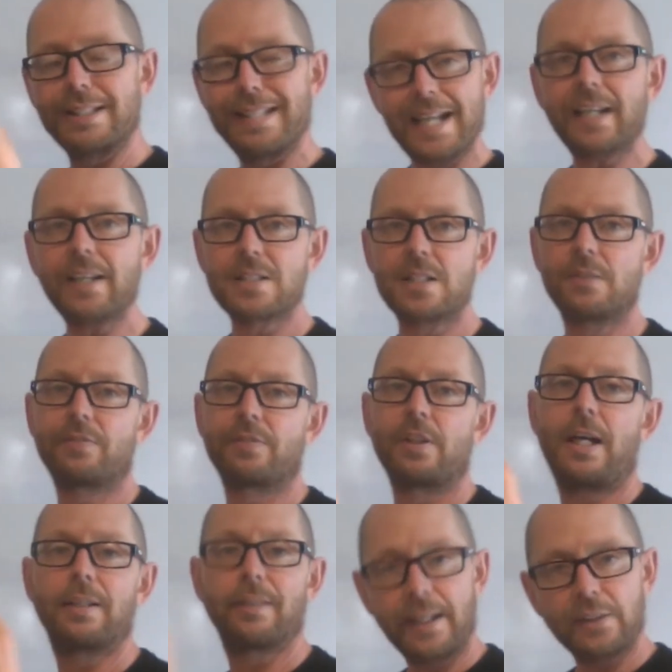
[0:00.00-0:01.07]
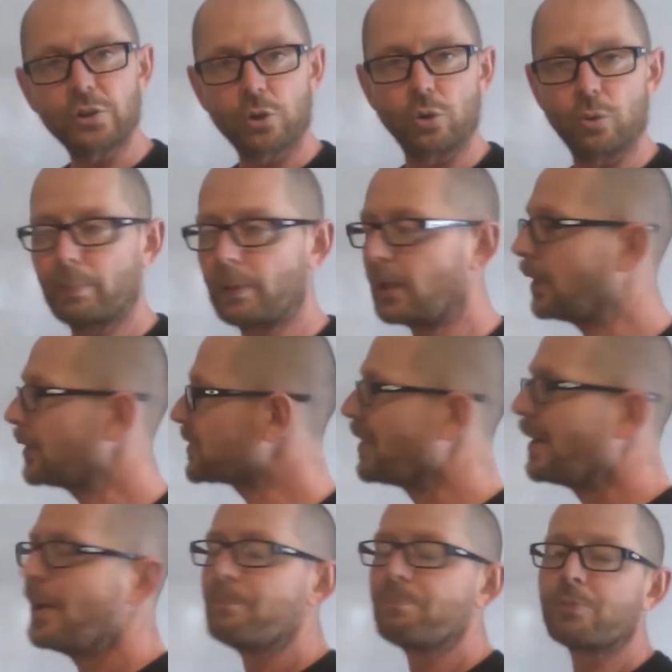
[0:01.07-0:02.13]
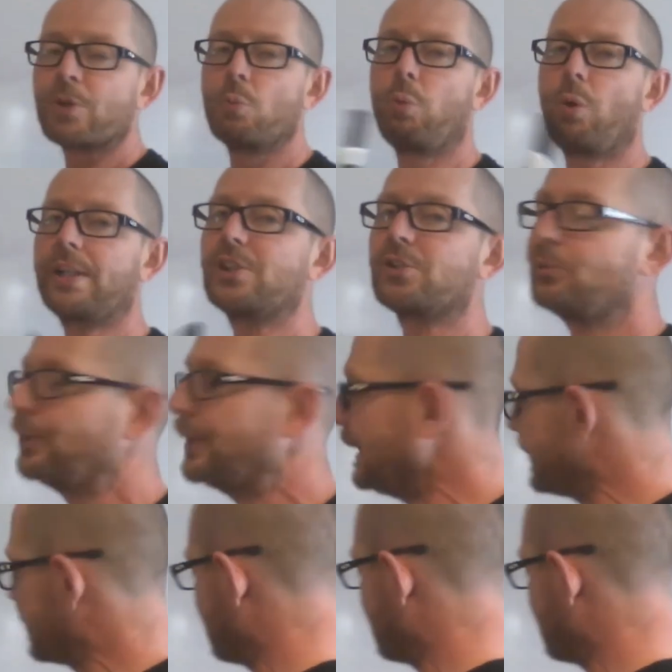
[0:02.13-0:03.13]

negative electrical parts. What he's really